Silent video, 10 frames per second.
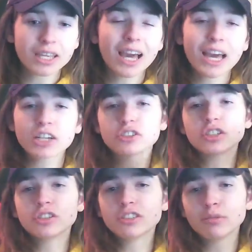I actually
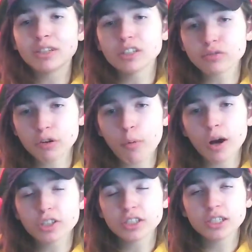could see myself here
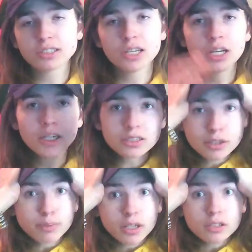watching this,
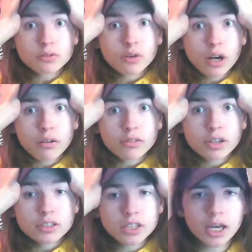despite its 4-hour
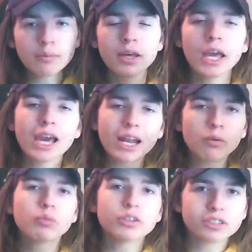runtime, and I
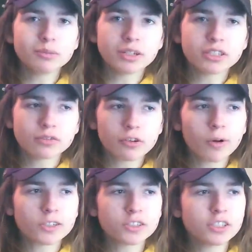will see myself here
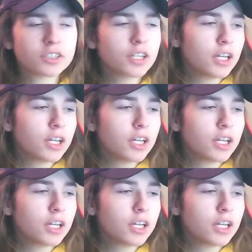watching this.